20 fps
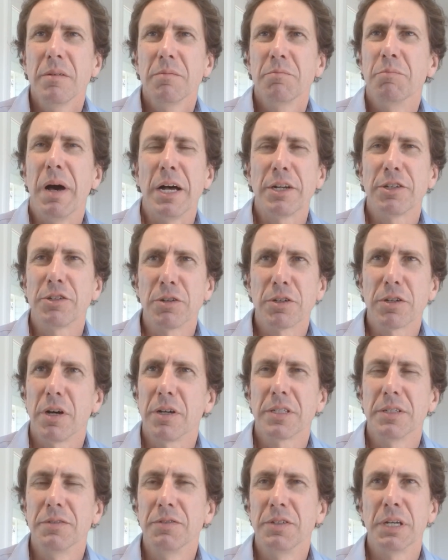marginal
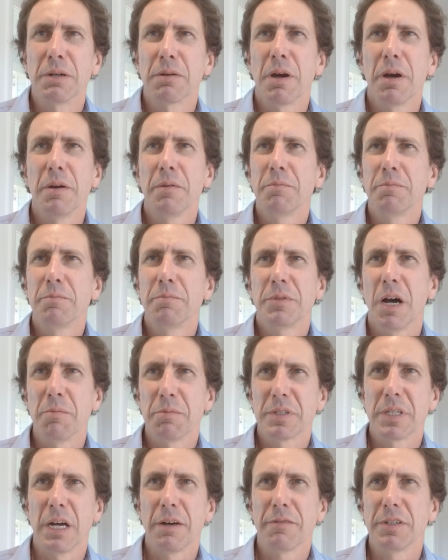cost of zero type
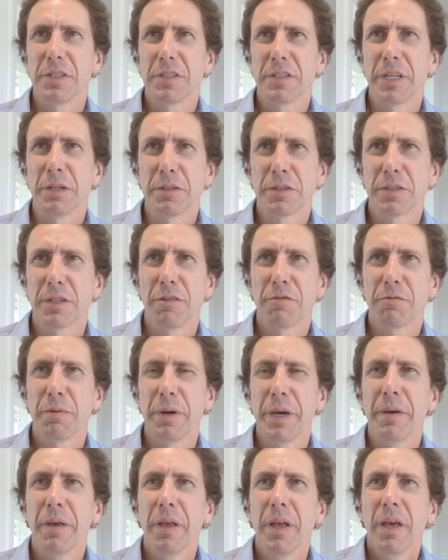stuff to sell
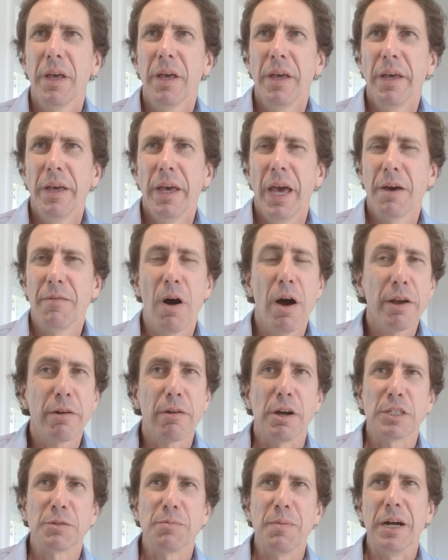software, have high
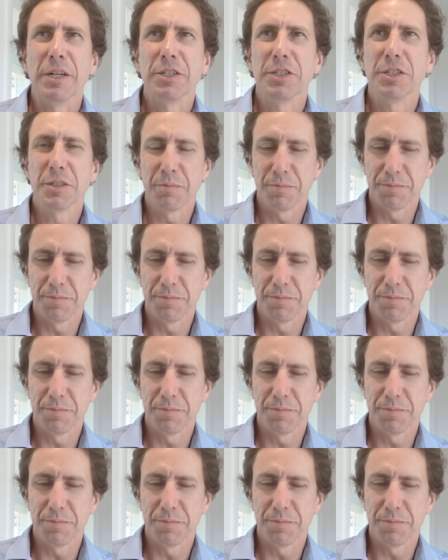gross margins.